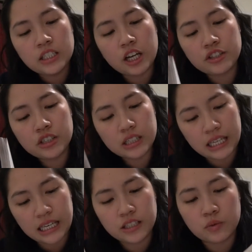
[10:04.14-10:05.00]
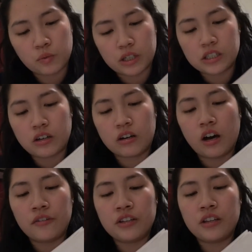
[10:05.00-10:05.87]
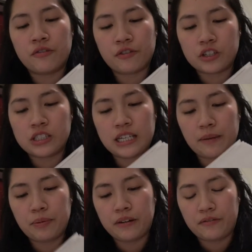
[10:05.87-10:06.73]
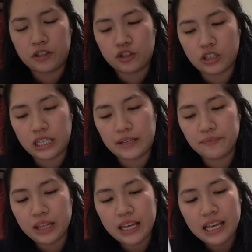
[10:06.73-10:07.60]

Dr. King's words are often the first step of the journey.